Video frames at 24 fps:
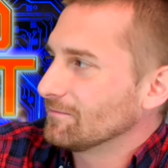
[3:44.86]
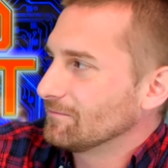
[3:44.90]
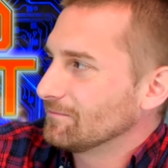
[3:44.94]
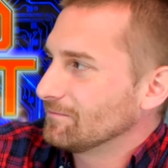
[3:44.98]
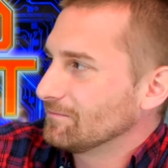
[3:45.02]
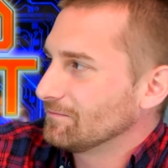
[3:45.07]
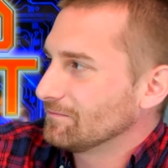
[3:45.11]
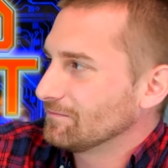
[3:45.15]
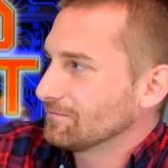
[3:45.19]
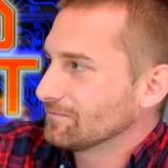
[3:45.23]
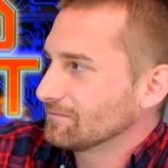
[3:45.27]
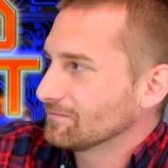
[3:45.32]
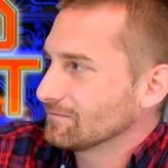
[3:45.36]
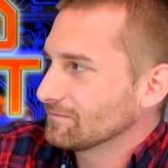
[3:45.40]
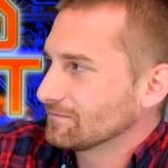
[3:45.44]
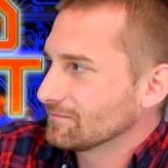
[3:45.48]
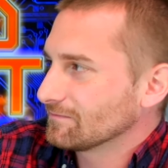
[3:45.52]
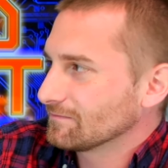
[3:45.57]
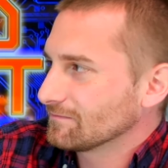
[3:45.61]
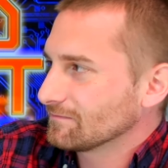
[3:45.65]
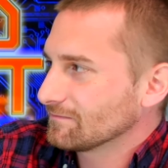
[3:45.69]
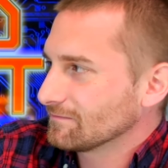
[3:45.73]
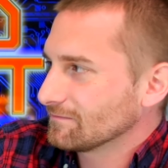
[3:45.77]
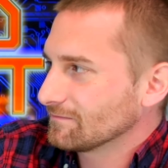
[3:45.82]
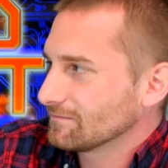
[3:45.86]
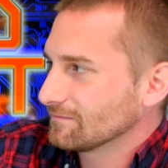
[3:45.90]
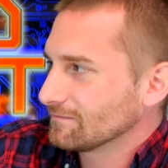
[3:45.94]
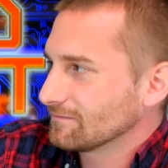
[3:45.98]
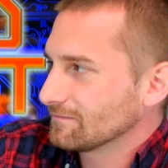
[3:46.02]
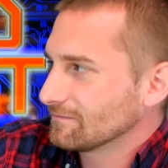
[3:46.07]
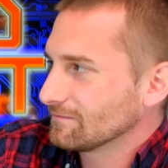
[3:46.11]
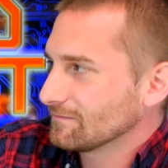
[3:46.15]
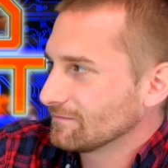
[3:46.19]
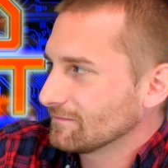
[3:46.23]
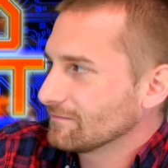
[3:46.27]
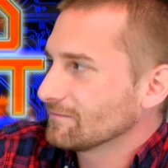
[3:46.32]

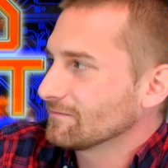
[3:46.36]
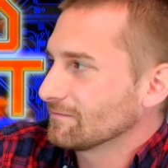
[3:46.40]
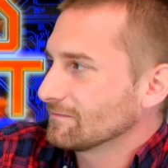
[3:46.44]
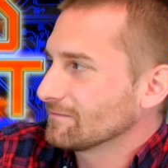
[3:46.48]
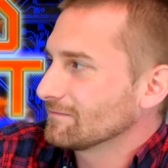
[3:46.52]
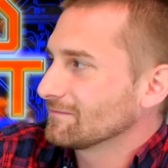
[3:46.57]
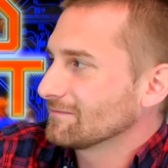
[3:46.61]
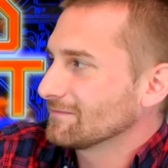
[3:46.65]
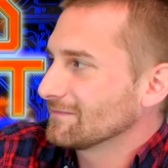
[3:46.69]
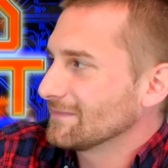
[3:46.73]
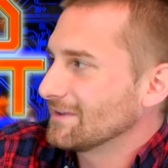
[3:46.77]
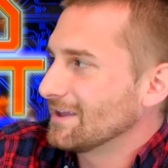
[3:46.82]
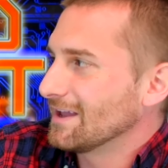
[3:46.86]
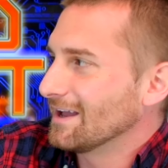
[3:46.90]
No words are spoken by the person on screen.